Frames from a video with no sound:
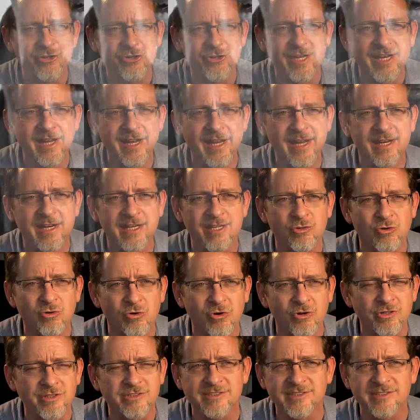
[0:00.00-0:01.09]
you can't
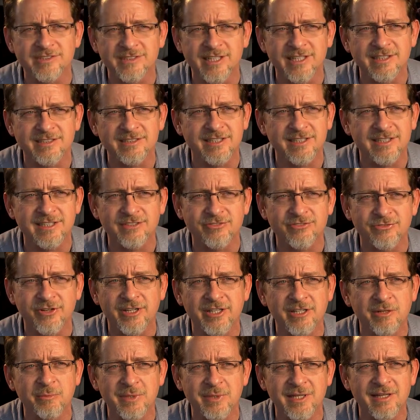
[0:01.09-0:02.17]
ignore is the sense that it's
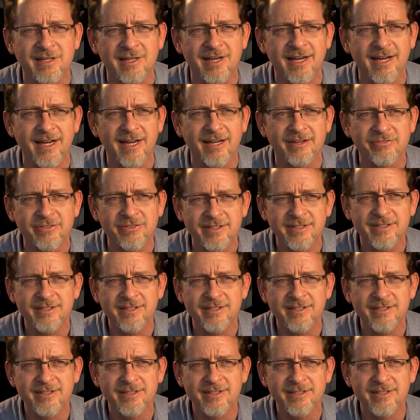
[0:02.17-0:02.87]
fun to be alive.